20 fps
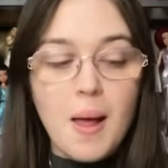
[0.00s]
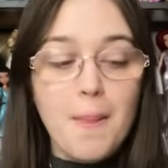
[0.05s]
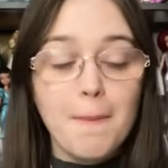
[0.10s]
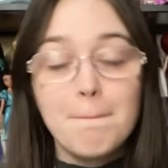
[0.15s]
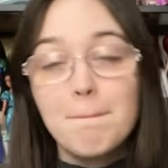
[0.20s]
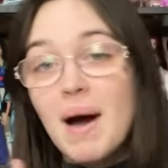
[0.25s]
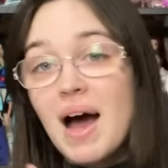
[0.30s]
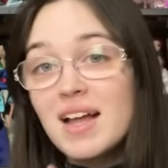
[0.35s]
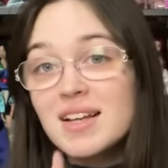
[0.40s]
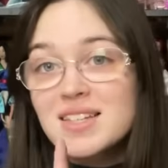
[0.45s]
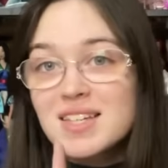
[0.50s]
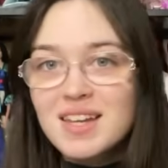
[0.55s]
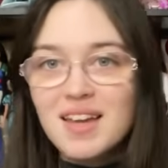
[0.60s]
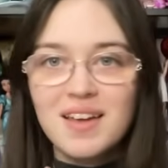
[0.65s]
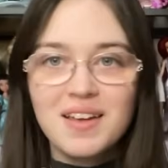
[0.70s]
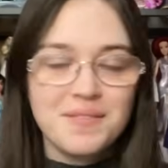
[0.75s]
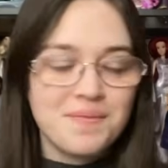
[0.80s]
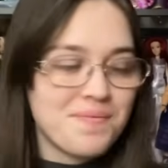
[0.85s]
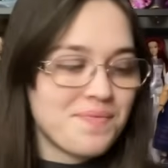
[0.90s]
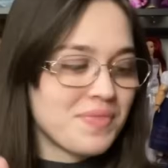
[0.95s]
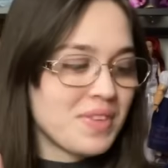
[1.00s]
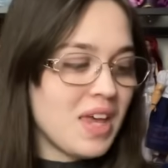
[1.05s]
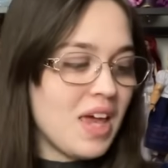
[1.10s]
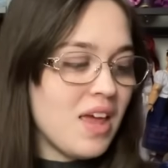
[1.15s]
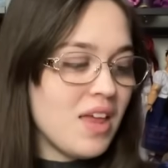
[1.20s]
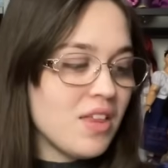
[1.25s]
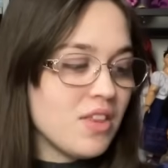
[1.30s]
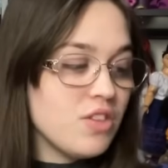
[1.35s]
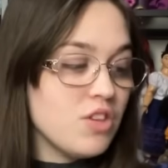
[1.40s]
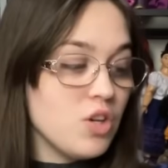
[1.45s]
But
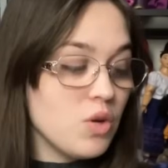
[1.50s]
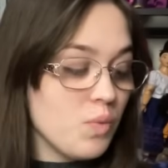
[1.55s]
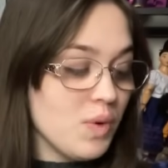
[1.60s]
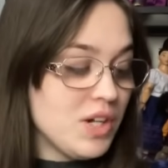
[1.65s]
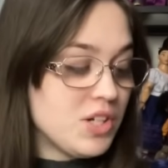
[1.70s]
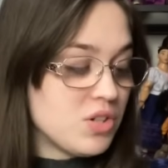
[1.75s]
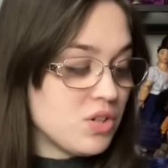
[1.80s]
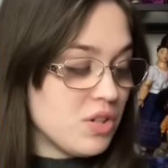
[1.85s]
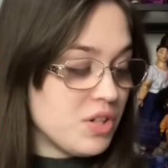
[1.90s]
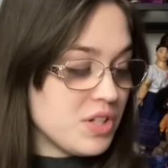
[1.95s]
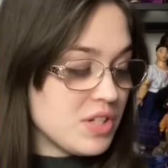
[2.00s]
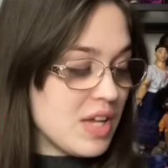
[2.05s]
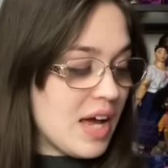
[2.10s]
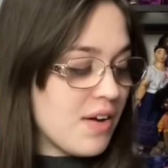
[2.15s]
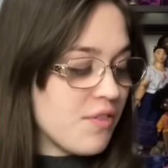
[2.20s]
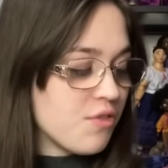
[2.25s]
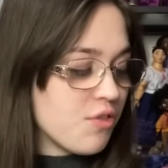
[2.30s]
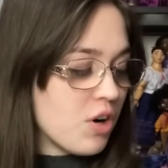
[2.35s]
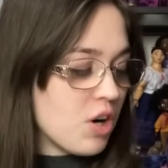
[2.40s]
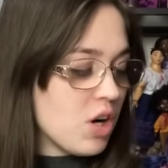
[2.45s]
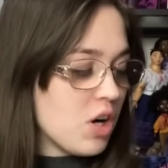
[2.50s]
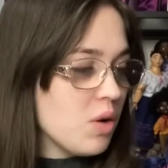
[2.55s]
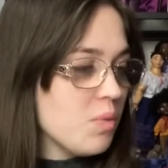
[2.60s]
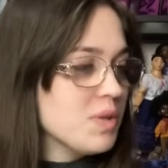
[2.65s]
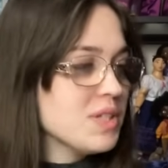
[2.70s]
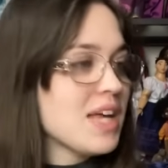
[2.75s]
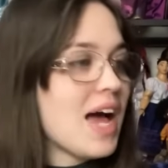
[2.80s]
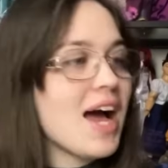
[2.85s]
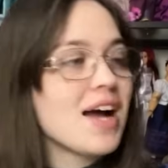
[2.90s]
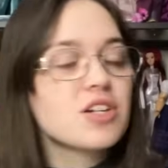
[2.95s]
the original design for her
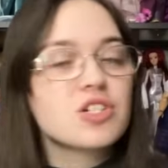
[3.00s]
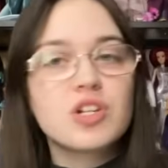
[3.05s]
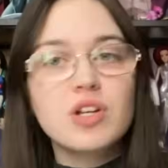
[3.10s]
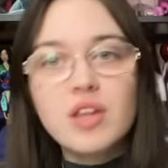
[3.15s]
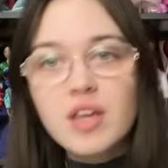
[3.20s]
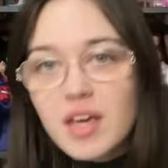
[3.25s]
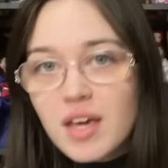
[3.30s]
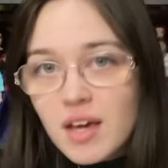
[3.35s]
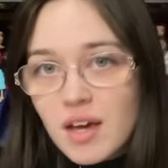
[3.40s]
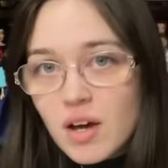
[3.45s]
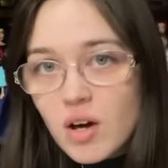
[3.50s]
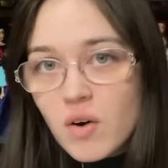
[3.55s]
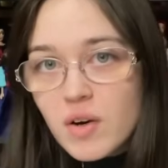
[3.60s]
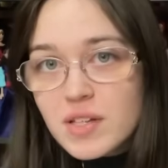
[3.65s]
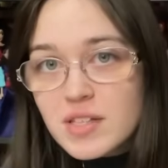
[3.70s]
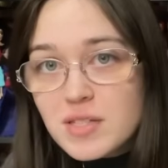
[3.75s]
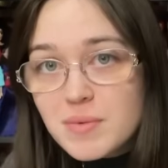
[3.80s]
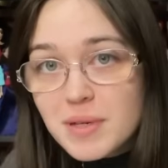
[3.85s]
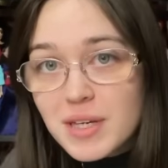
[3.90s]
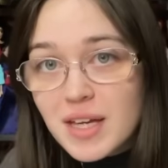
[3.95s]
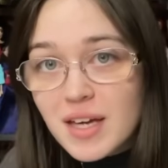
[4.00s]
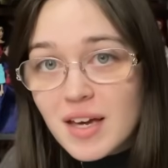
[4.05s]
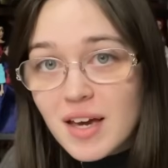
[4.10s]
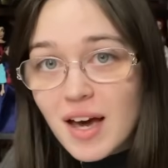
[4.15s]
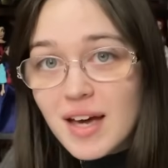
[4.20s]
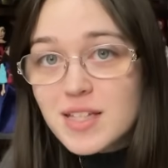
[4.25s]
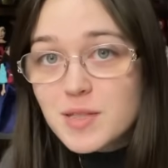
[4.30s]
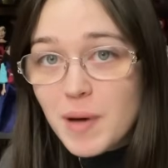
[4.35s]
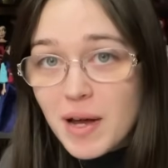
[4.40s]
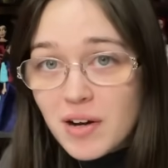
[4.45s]
was actually going to be
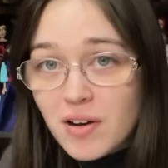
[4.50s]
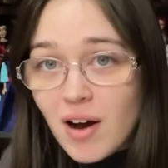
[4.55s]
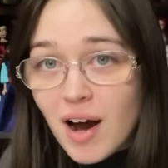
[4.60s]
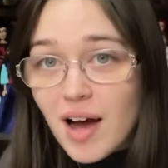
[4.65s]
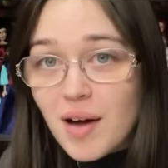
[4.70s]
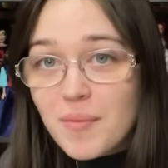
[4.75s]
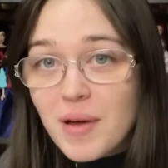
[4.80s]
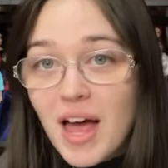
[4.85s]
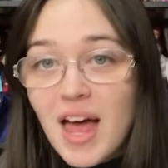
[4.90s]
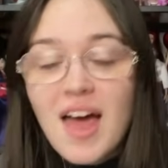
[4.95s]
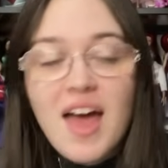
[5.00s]
a spider crab.